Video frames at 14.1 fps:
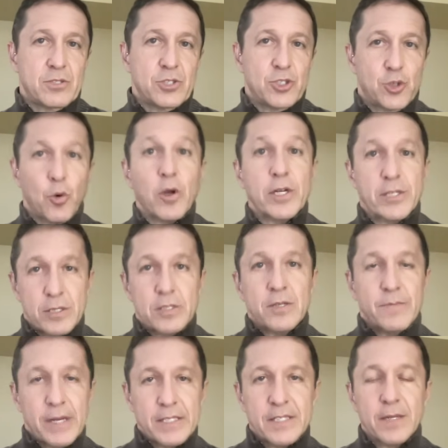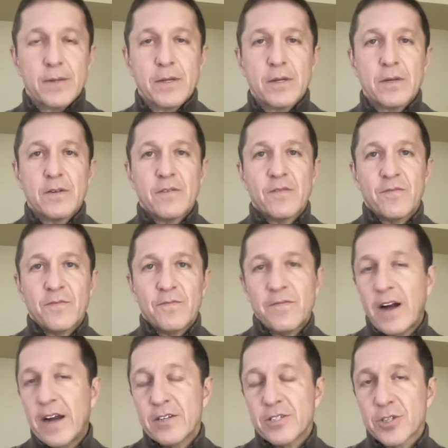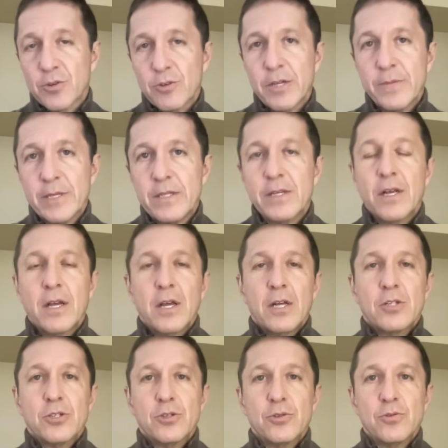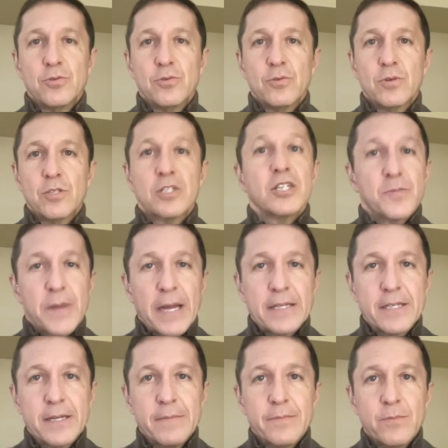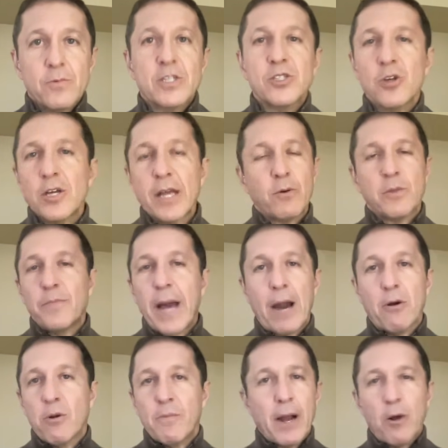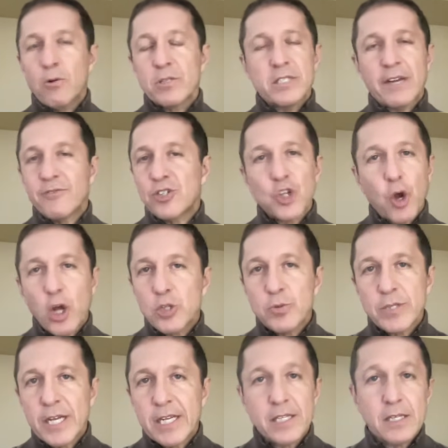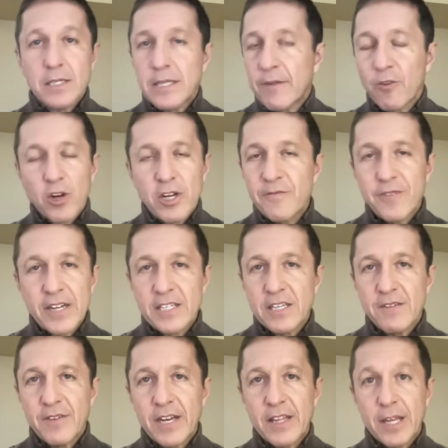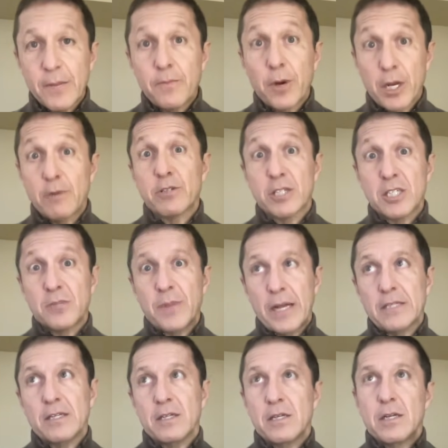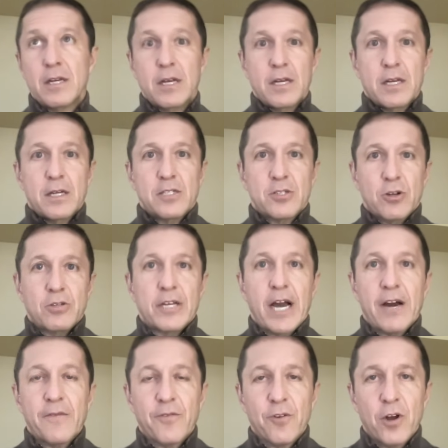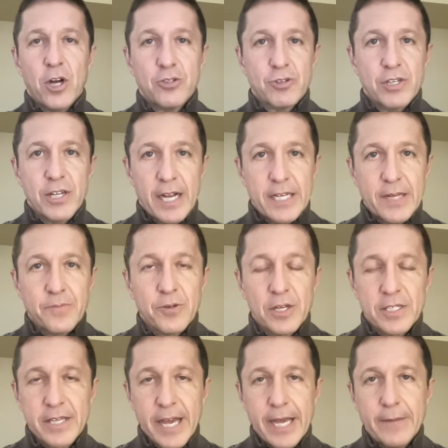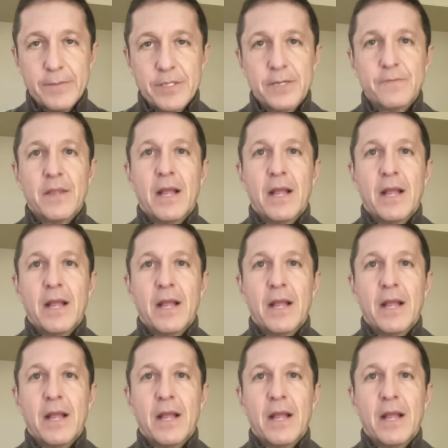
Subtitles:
joint domestic violence agreement to suspend him. We saw that with Bauer. Bauer was never charged with anything, never convicted of anything, but he was suspended. It turned out for 190 plus games.